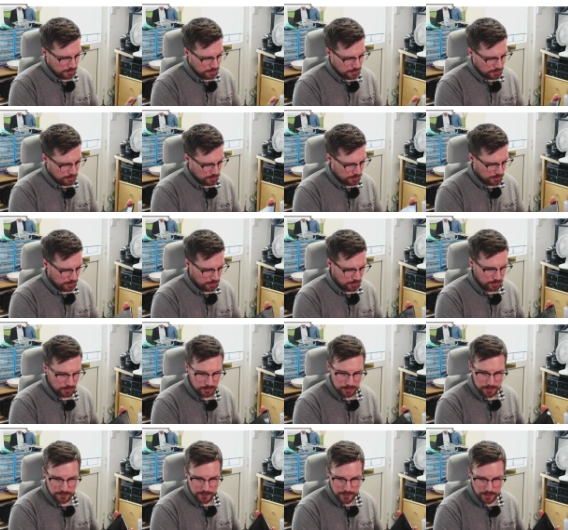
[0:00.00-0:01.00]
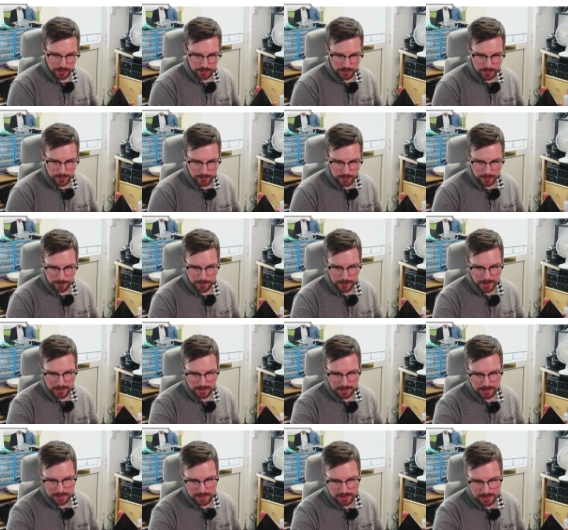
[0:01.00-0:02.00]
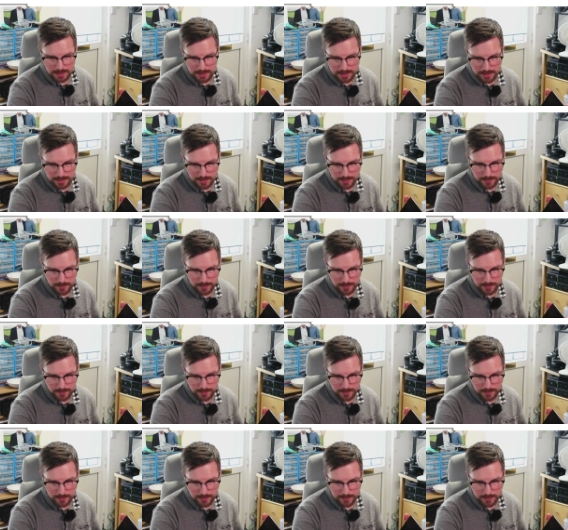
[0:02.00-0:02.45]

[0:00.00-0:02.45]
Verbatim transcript: So I'll hold the volume up like this.